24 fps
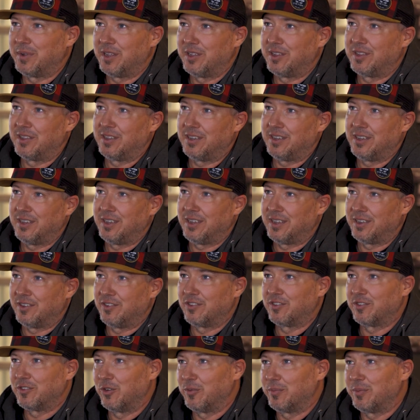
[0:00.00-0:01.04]
BC, and
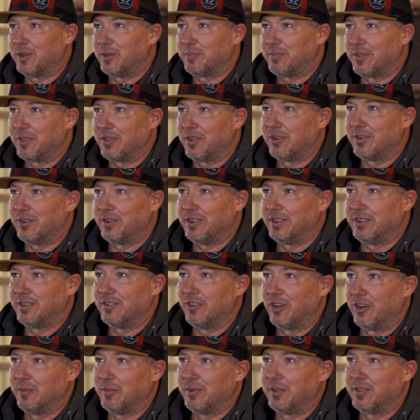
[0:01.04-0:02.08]
just opened up a third in
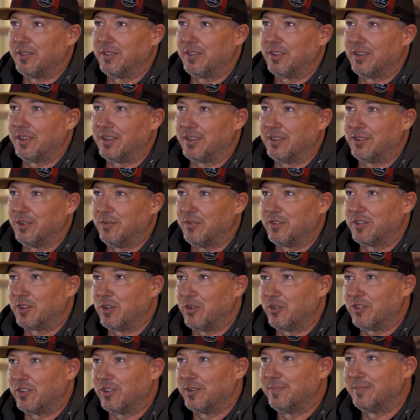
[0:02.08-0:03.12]
Dartmouth, Nova
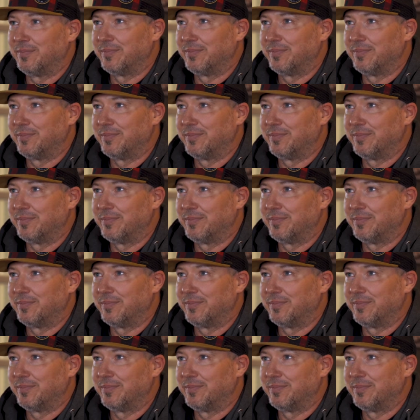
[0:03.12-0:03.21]
Scotia.